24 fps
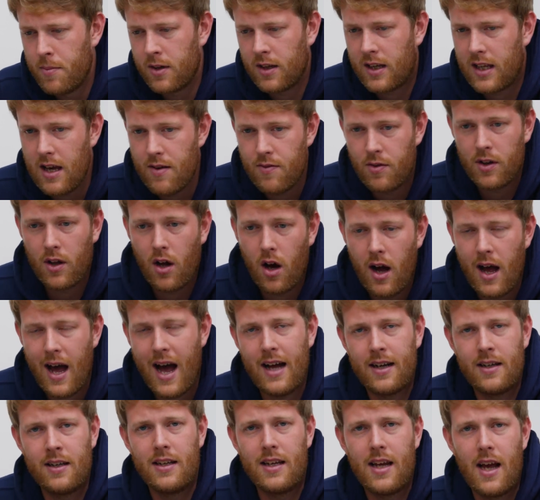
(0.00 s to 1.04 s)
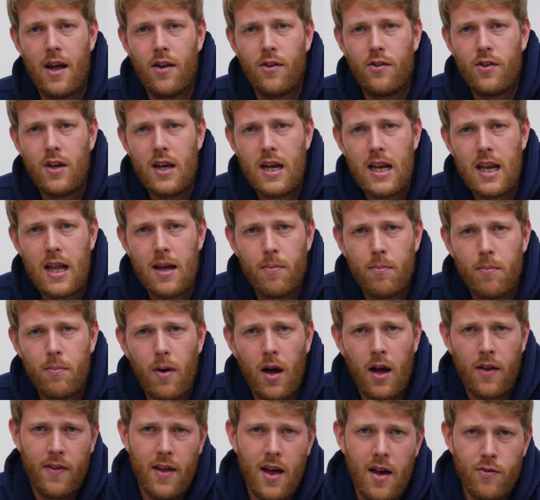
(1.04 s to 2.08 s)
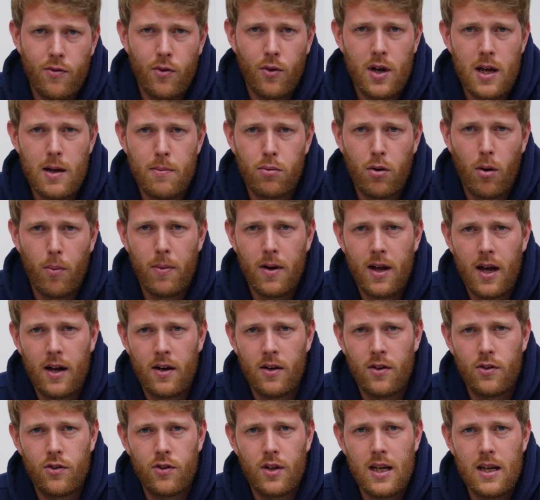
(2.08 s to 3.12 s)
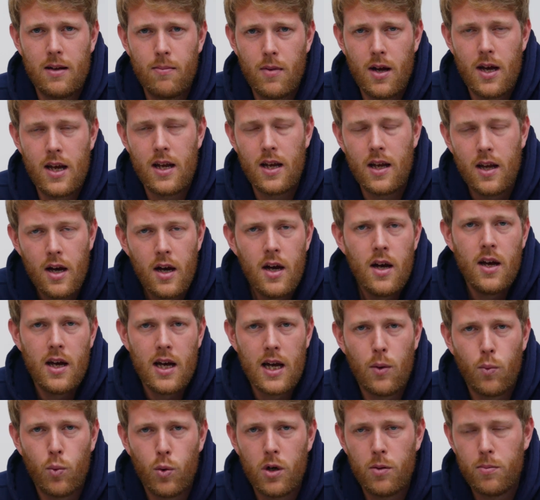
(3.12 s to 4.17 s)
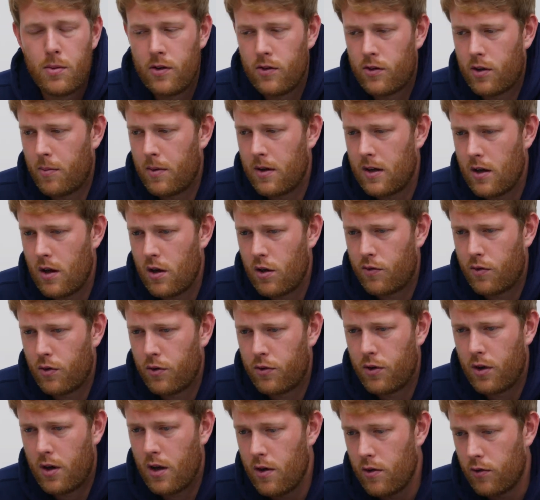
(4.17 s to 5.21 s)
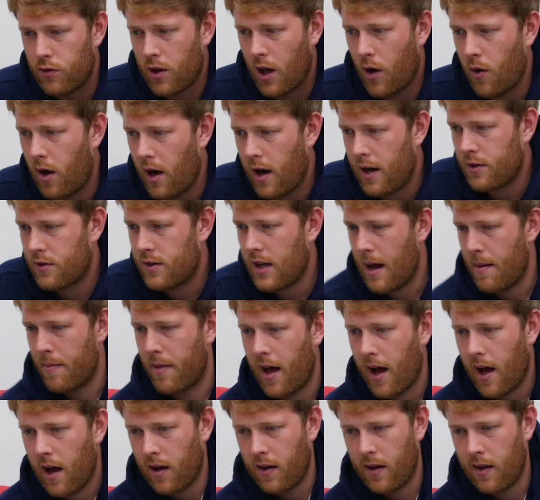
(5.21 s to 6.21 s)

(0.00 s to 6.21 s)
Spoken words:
And given that I hadn't yet seen him and therefore he probably hadn't seen me, it would have been something useful to do. So I accept that.